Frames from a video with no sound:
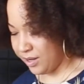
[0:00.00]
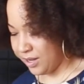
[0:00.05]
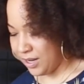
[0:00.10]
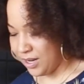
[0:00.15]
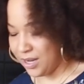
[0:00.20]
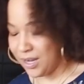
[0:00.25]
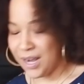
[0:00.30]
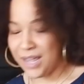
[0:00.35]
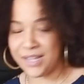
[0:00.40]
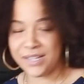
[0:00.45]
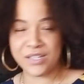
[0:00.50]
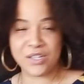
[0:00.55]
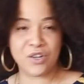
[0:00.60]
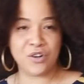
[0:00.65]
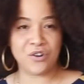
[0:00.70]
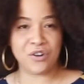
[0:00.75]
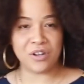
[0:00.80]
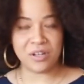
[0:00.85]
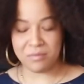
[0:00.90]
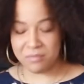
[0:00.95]
nice,
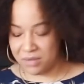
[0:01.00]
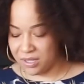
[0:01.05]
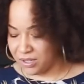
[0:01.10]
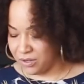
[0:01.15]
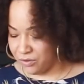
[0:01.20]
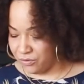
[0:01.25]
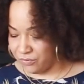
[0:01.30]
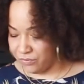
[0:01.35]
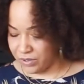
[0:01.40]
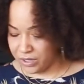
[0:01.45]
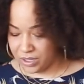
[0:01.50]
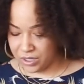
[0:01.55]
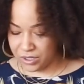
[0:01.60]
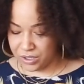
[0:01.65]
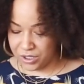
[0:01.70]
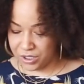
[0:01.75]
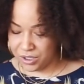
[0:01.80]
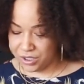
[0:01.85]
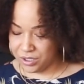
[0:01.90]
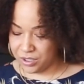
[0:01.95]
creamy and
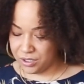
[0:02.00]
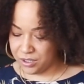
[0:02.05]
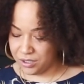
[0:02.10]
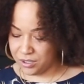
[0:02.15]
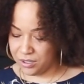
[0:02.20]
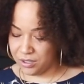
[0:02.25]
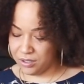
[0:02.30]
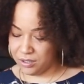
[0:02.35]
rich. And